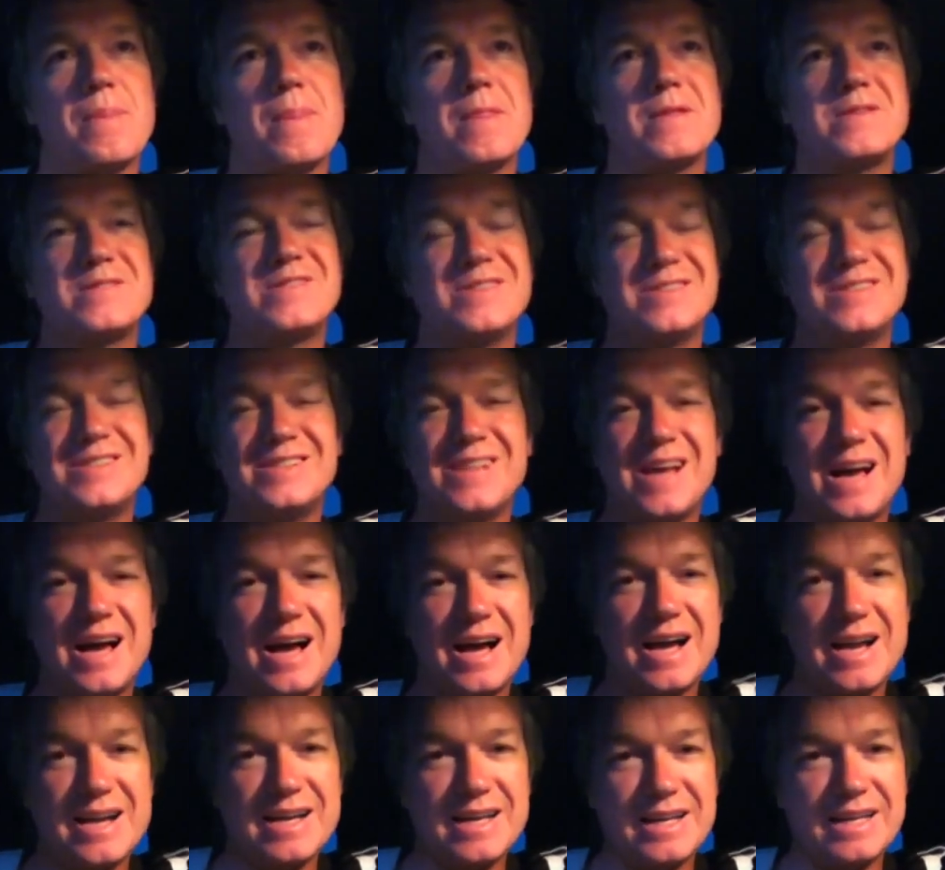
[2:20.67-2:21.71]

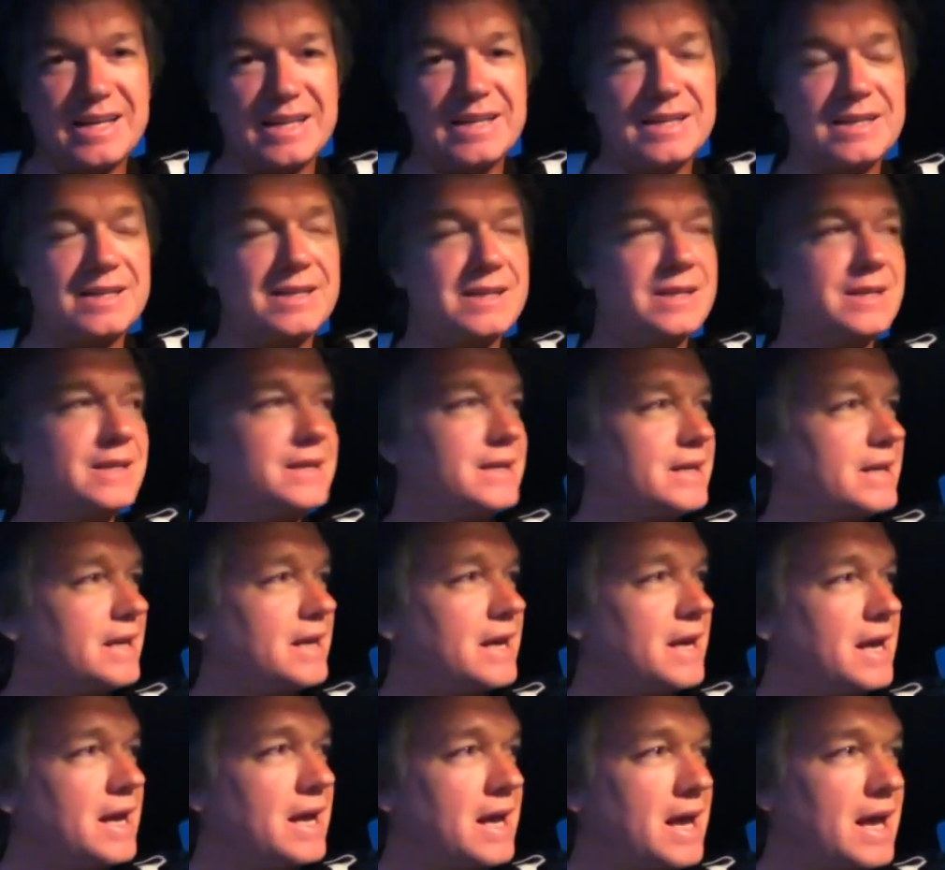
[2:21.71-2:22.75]
society
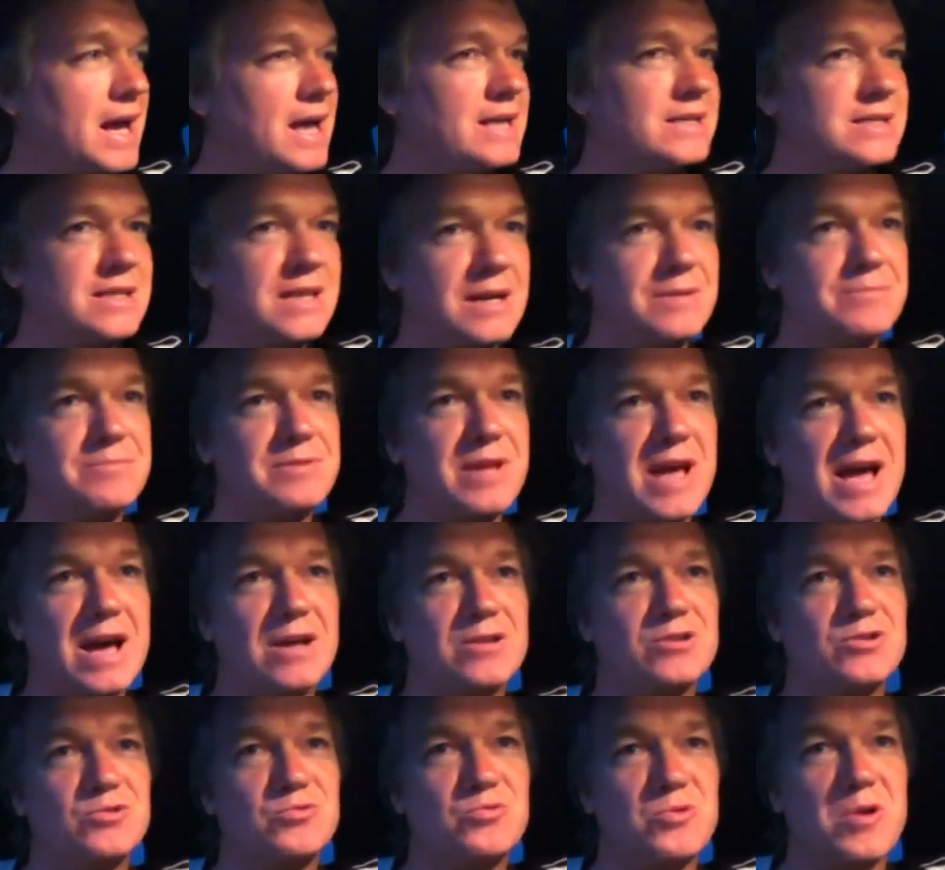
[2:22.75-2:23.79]
has come
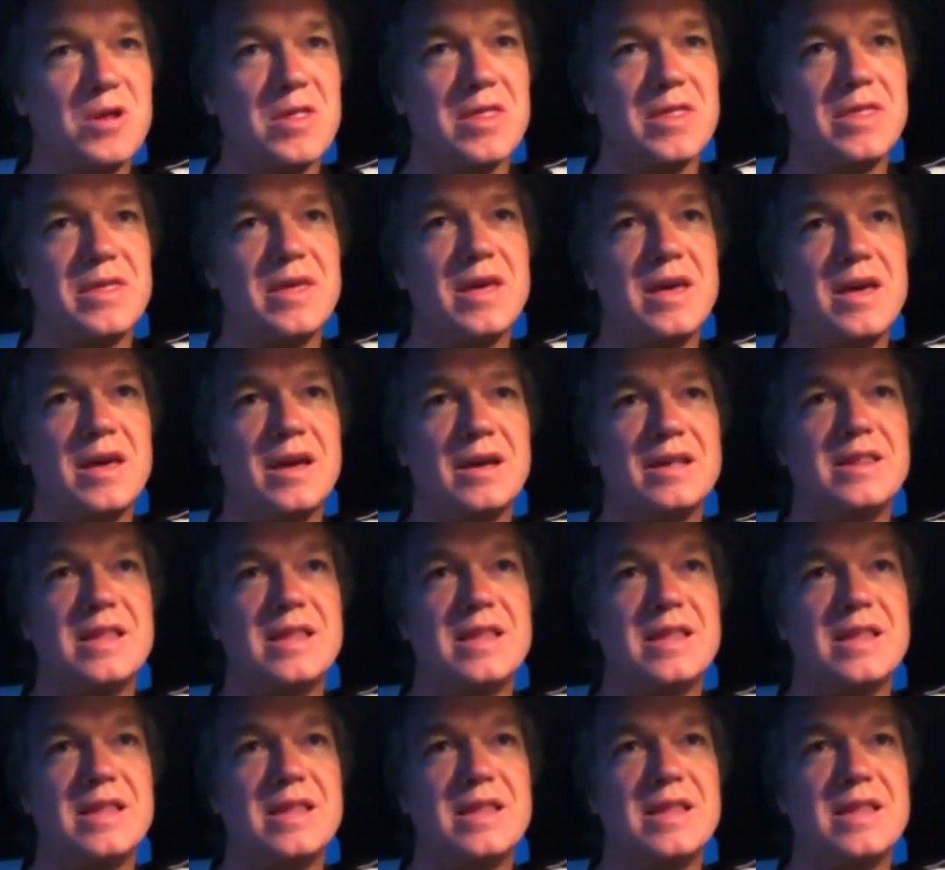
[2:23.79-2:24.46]
down to one thing,